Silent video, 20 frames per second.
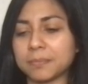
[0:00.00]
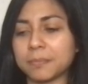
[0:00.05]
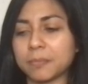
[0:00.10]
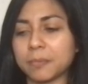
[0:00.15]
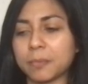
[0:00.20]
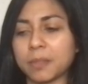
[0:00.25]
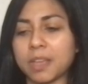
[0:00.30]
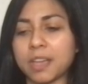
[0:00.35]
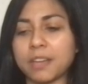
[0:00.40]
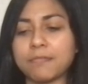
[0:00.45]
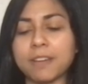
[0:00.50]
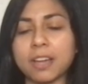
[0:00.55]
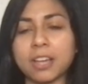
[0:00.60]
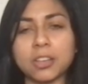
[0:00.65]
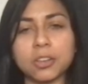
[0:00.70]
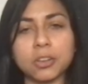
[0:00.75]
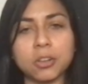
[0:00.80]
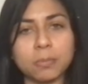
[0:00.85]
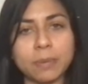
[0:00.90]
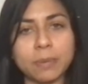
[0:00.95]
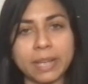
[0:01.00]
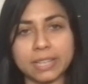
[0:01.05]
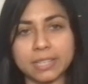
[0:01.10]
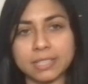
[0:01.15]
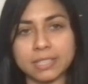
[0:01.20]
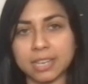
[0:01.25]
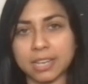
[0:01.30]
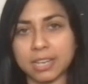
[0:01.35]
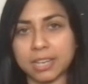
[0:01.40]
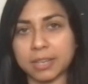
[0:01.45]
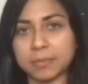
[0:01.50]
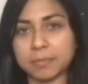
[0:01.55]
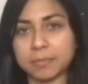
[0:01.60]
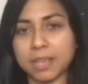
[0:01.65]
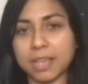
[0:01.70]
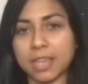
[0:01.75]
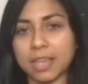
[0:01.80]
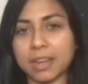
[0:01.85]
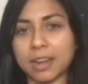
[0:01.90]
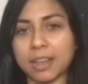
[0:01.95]
if I could go back in time
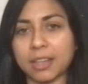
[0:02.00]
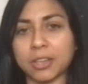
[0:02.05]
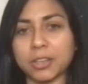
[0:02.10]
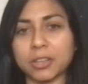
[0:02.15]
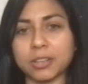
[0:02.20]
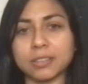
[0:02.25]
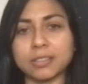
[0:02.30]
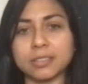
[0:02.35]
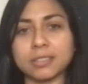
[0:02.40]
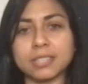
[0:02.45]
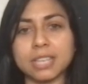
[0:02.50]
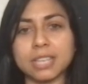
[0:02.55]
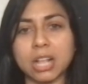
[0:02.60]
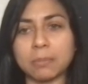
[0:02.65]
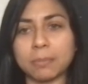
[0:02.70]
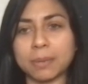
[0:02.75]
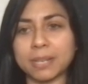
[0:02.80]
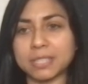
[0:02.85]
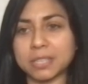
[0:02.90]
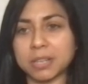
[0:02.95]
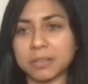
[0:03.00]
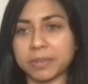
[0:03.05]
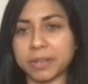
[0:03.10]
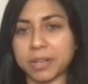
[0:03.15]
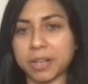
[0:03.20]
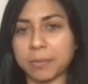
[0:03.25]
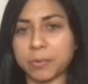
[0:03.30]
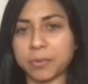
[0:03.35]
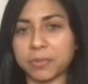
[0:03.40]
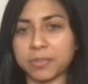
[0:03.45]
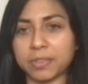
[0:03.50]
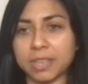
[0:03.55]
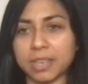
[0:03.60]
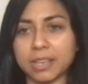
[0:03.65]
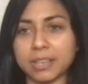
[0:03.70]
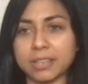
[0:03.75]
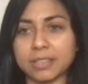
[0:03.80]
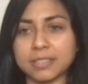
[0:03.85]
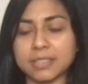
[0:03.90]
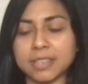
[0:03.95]
and I could tell myself a couple
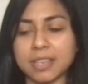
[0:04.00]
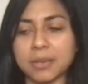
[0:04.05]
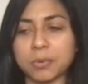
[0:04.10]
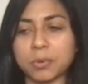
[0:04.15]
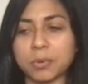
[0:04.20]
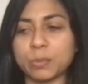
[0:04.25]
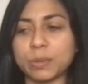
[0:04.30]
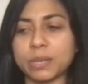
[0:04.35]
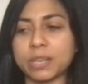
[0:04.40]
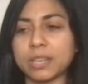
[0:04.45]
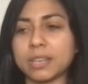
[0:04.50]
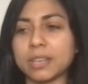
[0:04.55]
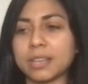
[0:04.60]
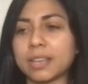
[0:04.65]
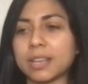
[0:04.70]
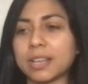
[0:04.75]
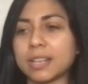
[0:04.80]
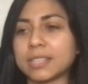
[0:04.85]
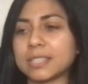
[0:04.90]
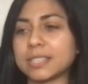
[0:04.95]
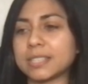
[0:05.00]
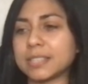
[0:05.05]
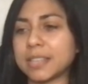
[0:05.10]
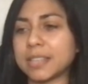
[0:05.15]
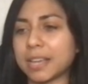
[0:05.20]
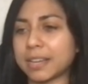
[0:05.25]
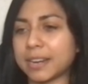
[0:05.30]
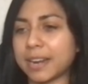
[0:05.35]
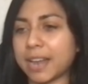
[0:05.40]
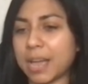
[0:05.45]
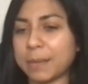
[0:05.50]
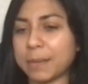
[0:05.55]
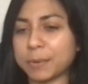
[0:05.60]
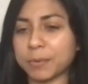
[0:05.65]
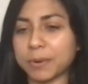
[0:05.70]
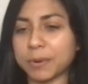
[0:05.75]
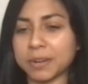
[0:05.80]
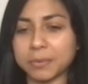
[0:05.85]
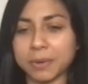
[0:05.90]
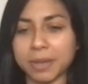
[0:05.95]
things, it would be it's not going to happen
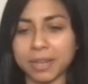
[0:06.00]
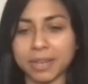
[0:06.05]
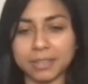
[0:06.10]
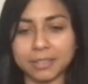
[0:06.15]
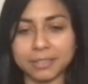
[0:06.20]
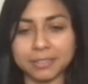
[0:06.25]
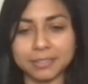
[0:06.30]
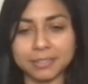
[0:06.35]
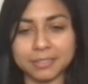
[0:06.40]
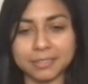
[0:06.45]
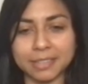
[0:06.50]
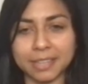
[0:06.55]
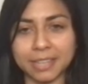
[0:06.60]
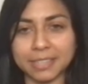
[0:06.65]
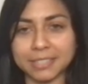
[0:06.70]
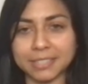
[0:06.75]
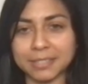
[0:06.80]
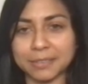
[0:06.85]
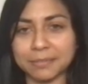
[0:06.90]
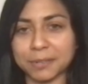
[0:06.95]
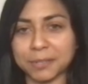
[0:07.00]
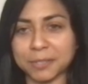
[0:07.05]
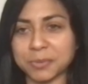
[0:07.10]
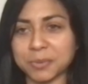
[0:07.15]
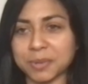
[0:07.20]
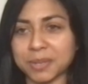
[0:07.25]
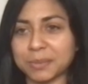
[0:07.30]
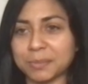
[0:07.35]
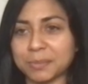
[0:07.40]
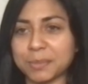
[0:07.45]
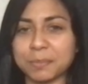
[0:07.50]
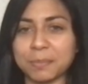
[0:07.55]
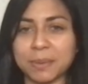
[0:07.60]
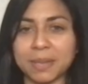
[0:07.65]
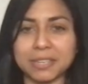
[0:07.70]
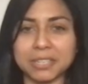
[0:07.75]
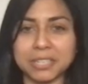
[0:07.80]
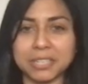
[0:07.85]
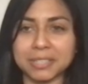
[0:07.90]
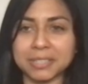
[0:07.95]
right away. That's the first one. Be
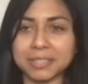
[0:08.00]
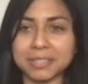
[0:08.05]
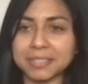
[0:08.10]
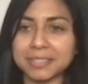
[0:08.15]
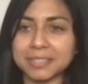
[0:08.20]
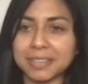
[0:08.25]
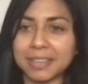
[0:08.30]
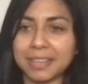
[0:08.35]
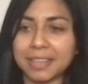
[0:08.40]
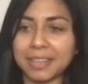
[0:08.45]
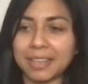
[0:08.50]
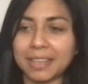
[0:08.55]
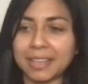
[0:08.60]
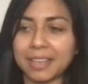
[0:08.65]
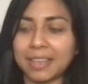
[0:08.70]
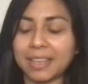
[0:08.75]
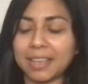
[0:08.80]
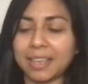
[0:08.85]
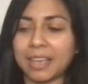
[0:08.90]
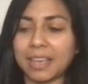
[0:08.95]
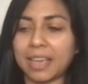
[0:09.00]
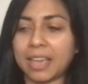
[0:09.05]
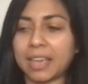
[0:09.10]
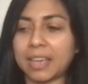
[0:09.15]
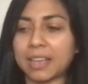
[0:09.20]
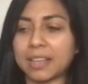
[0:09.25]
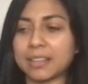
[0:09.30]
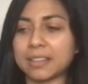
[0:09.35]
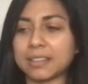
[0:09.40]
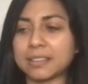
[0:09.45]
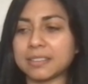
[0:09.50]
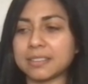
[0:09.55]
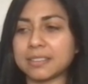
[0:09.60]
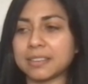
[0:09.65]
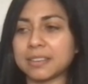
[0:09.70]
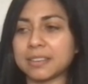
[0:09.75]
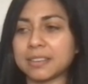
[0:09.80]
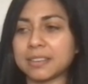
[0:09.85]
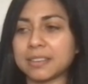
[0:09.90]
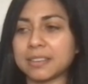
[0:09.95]
patient and
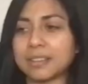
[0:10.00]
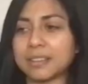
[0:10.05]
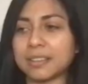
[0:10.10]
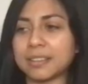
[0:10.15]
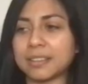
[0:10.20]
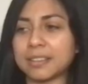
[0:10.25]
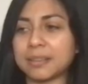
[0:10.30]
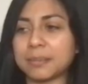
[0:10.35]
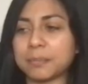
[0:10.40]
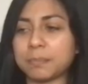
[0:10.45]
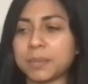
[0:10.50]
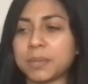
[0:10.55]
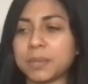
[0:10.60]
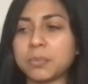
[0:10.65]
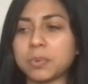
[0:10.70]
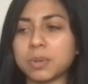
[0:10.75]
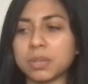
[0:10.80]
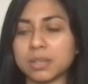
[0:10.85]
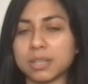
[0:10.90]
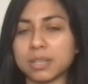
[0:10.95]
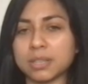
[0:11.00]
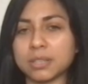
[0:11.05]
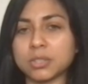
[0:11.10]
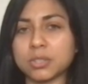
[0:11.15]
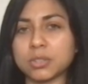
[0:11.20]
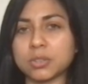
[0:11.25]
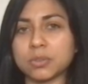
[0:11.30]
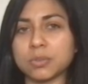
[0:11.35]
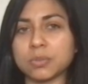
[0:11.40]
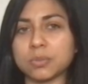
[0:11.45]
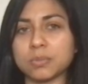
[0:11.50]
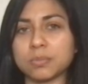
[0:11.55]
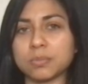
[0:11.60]
be willing to